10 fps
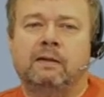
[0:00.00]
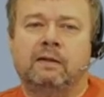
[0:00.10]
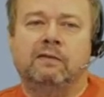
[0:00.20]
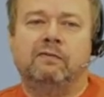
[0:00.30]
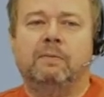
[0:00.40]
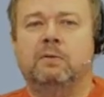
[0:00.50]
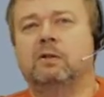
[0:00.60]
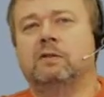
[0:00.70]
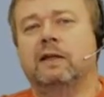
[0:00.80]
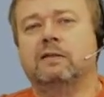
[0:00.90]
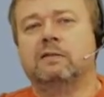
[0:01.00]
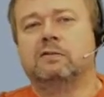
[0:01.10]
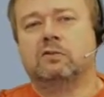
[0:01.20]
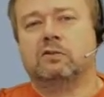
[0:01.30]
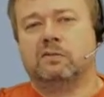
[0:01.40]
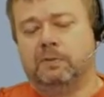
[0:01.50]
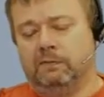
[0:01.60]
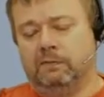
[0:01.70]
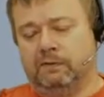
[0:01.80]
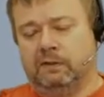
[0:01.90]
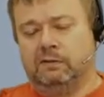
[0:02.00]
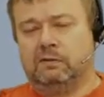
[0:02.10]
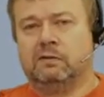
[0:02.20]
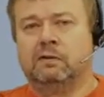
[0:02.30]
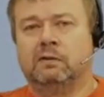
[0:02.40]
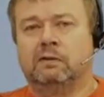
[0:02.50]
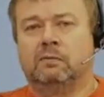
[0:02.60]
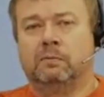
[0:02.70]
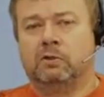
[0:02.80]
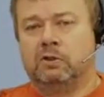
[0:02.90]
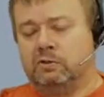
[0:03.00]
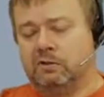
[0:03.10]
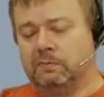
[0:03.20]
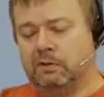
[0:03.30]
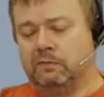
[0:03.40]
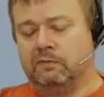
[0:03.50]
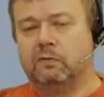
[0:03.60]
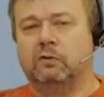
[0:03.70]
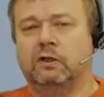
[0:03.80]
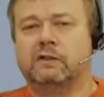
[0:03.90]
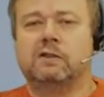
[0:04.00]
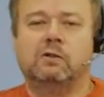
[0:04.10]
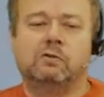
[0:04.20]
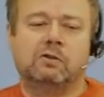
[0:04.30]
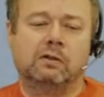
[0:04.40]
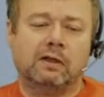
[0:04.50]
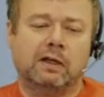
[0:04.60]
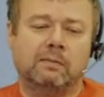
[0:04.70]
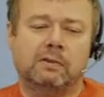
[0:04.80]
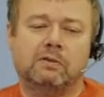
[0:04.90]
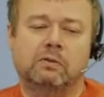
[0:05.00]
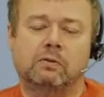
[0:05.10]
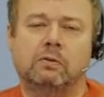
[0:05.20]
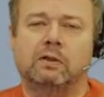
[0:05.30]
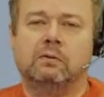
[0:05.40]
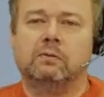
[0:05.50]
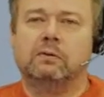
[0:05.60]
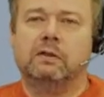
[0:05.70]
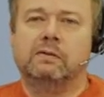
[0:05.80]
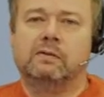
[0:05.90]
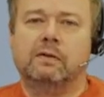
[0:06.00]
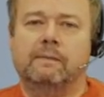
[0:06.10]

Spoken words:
Ephemeral data, such as spill files, produced as part of Thor execution, can be stored on local disk.